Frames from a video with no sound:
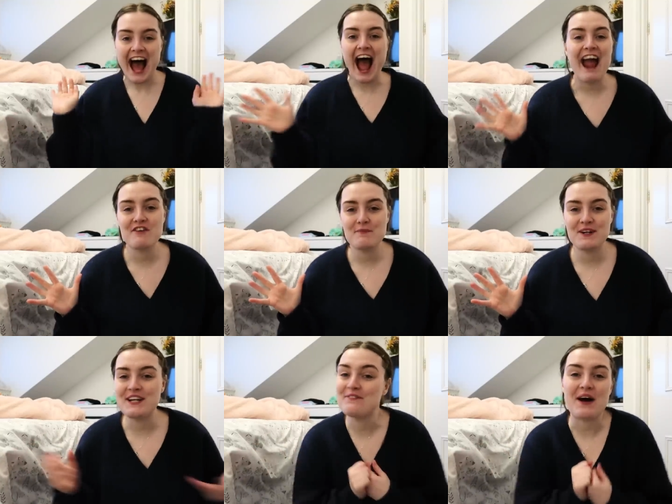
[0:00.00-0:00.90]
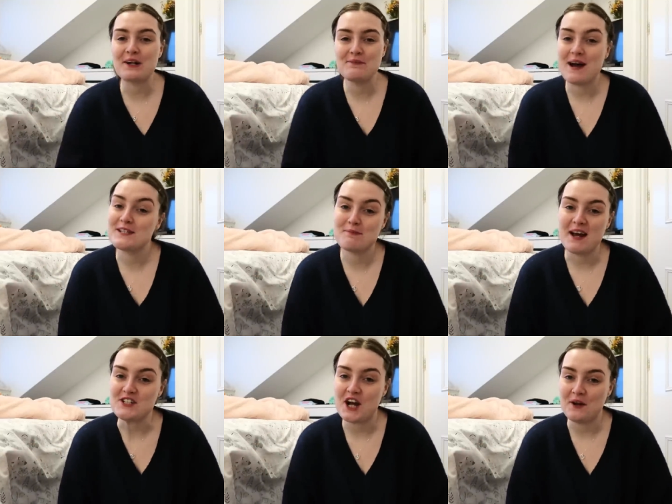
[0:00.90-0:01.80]
Hi everybody, welcome back to
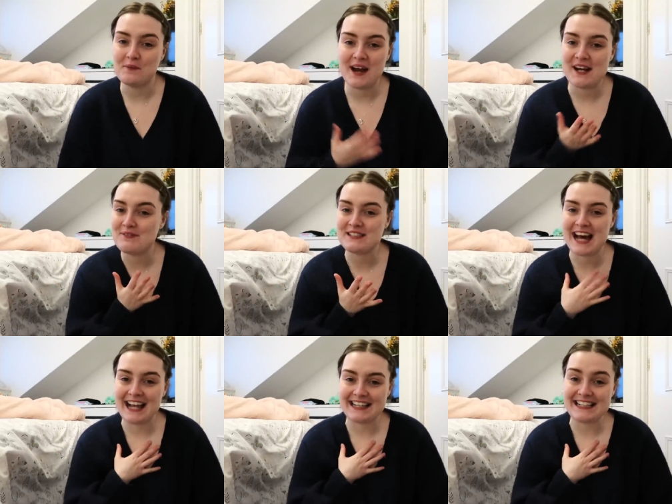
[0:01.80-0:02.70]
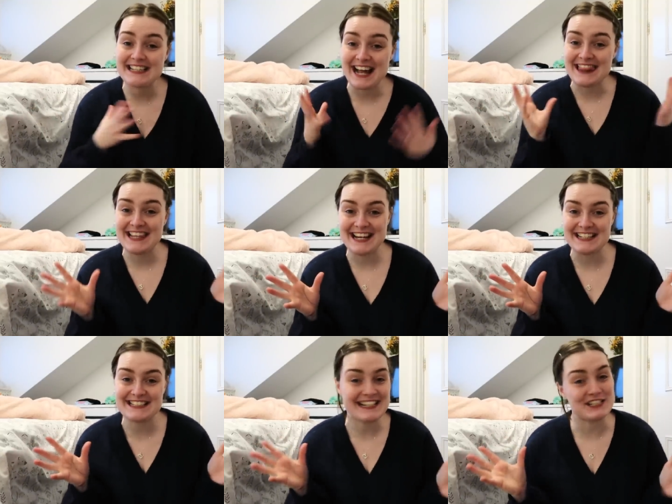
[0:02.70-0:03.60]
my channel. My name is Alice and
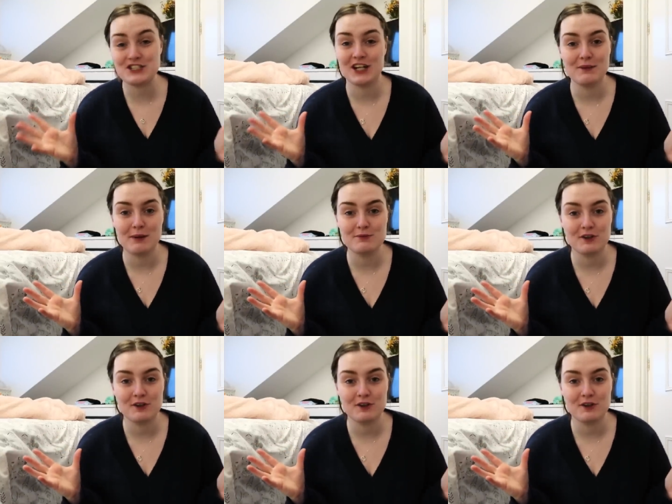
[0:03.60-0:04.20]
this is Jilly Bob's